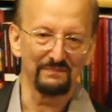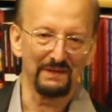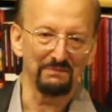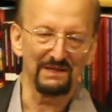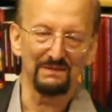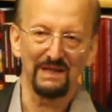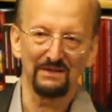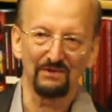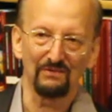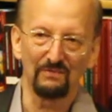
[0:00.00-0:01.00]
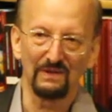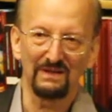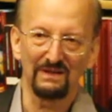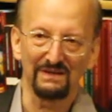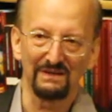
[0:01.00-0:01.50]
people in the magical
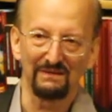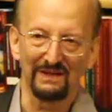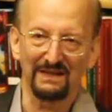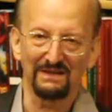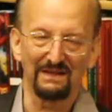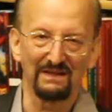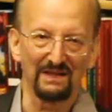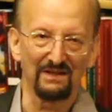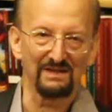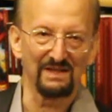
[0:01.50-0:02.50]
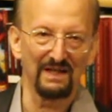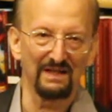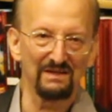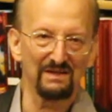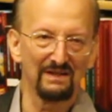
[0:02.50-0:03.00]
world in London in those
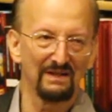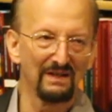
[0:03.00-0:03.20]
days,